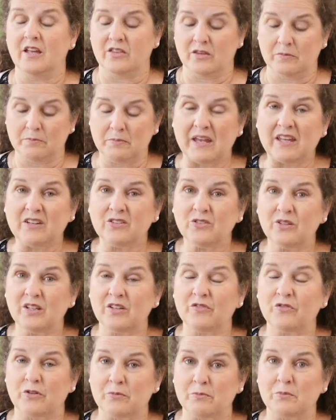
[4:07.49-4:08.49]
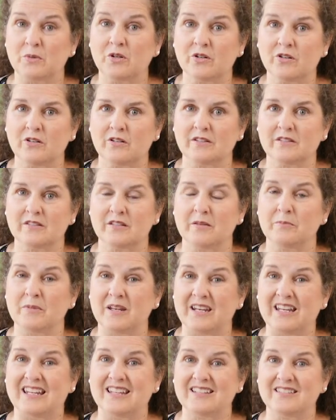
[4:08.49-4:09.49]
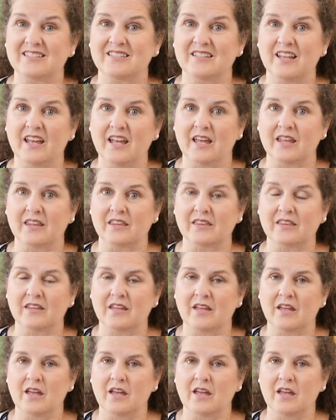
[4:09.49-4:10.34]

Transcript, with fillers: The penalty for murdering somebody is death.